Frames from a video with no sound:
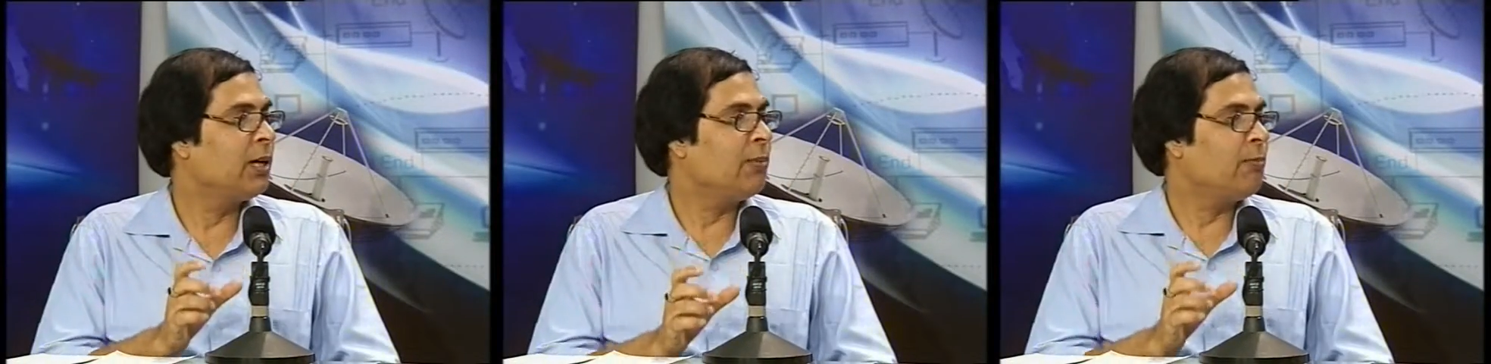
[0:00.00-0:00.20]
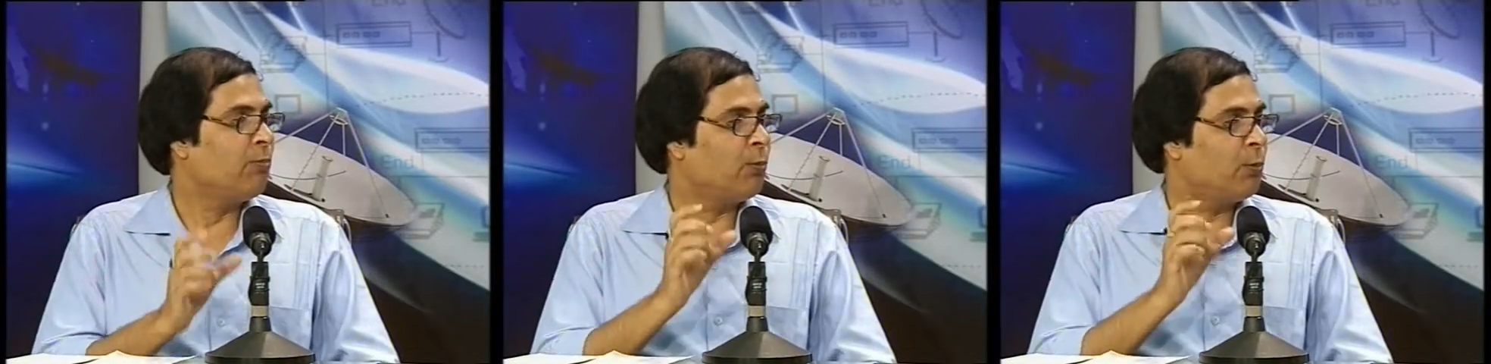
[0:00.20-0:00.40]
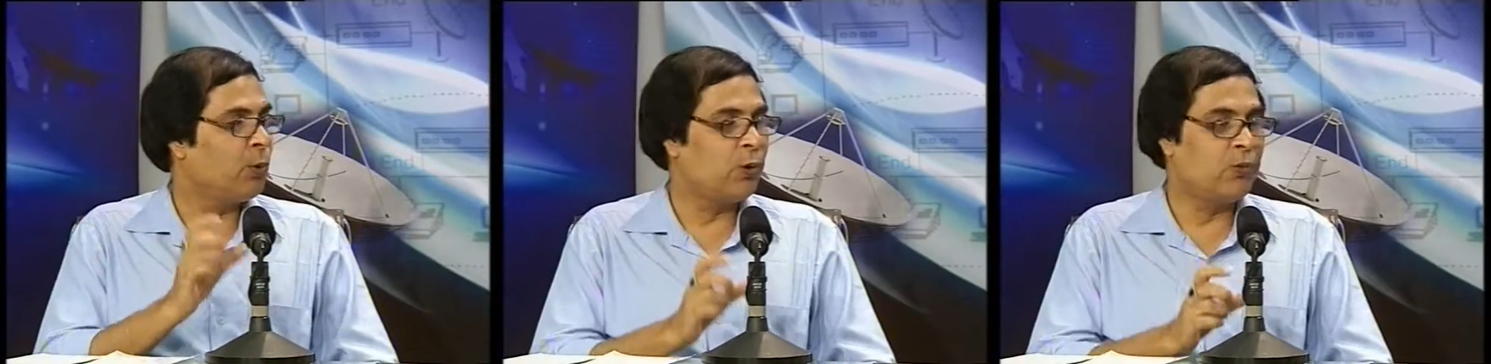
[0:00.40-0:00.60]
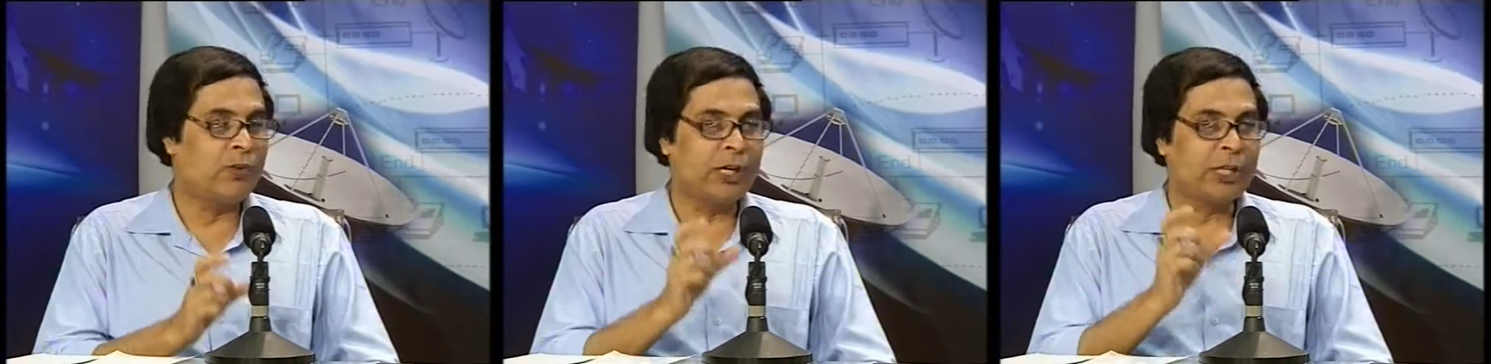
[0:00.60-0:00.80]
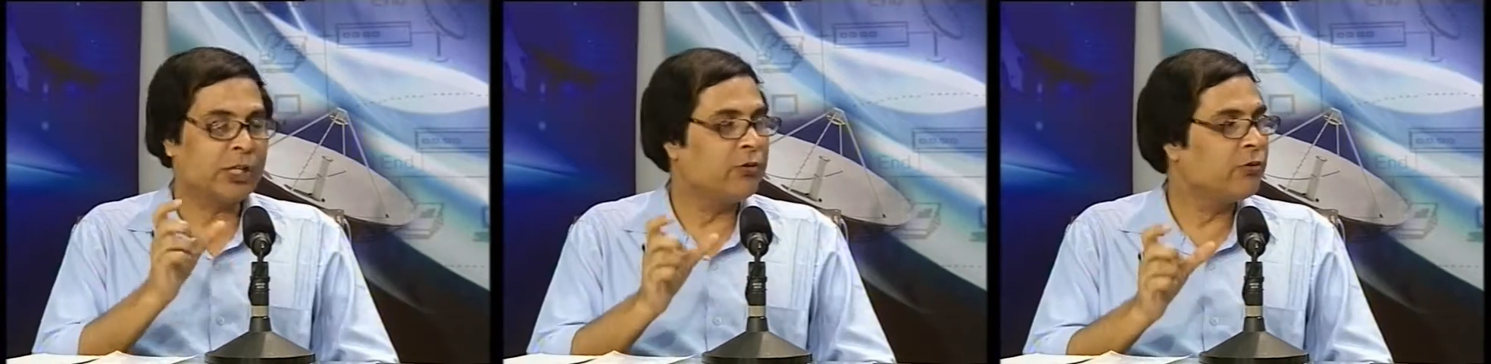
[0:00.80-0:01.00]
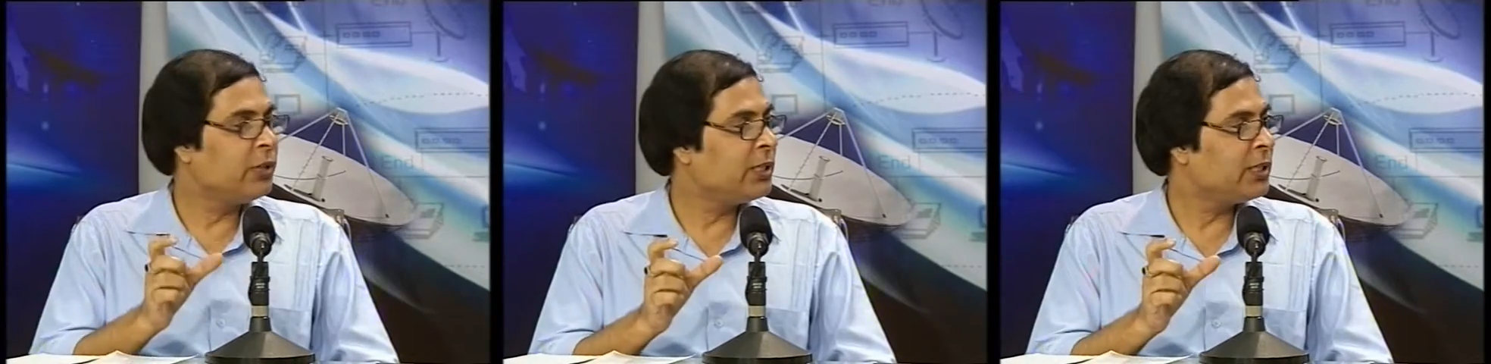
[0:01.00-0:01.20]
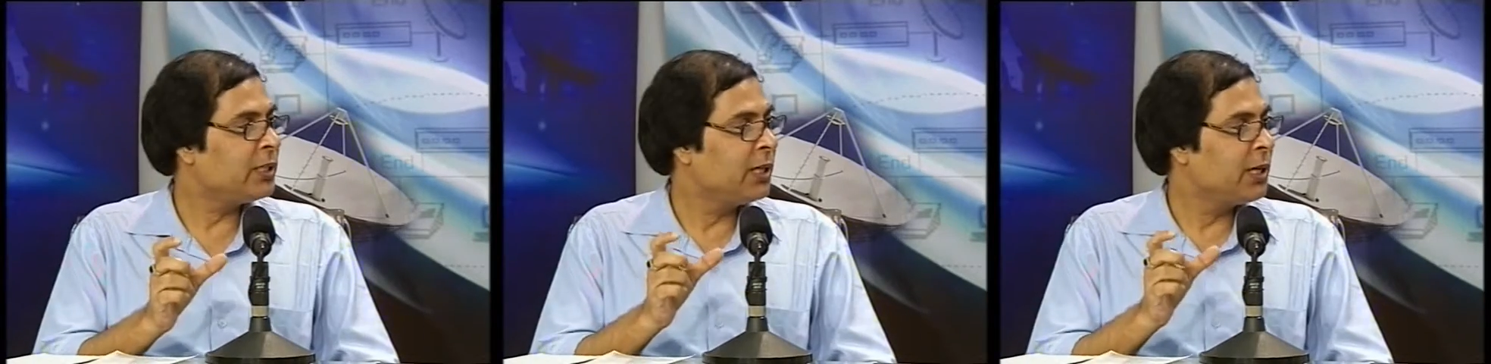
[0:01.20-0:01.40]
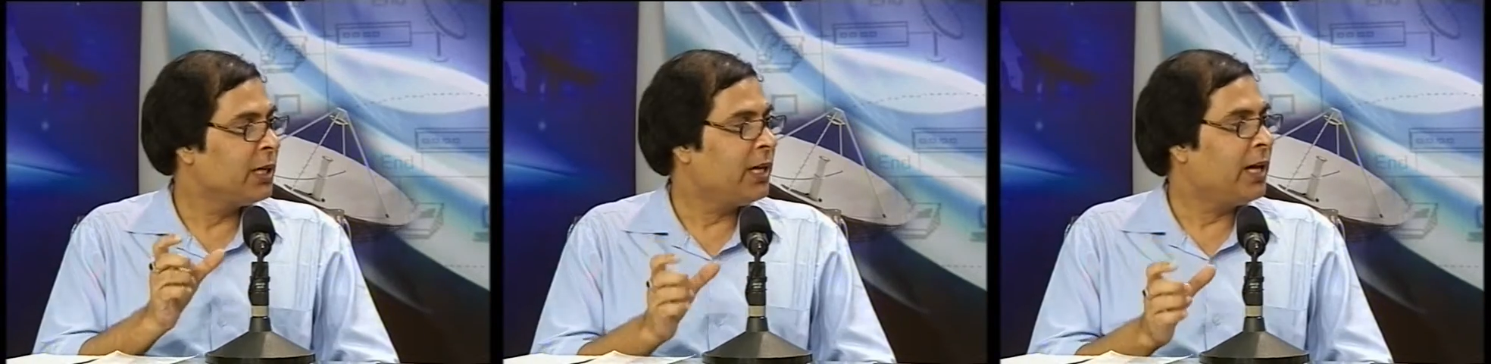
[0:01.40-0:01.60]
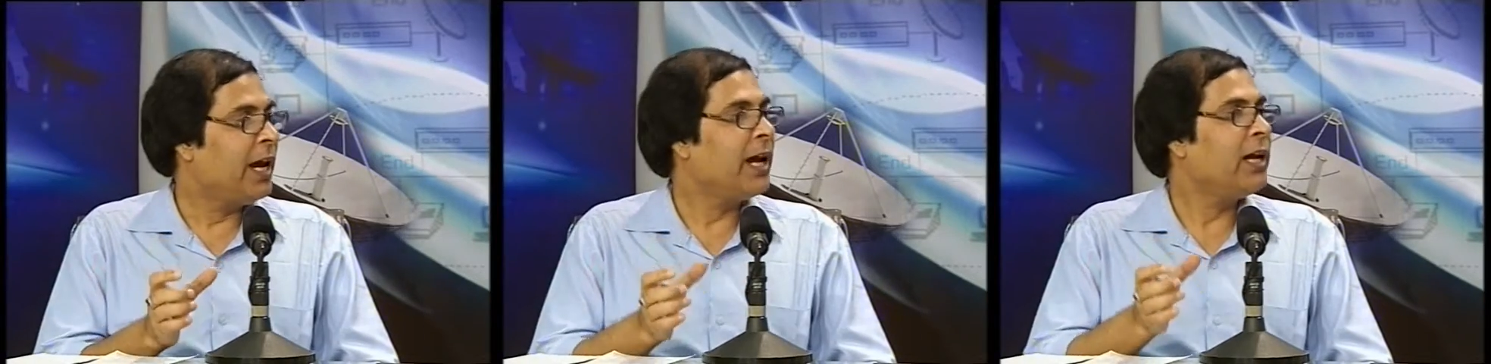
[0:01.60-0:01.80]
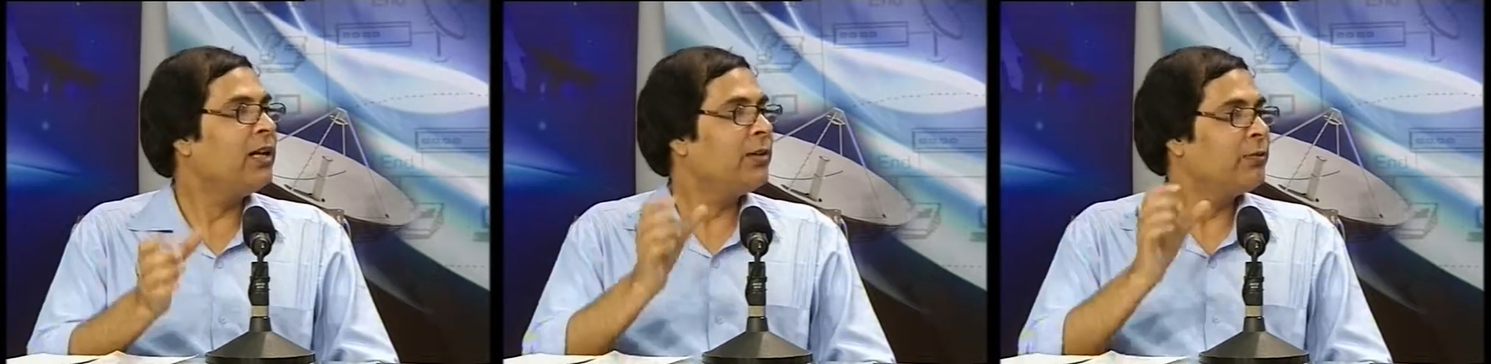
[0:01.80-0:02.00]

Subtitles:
More function words and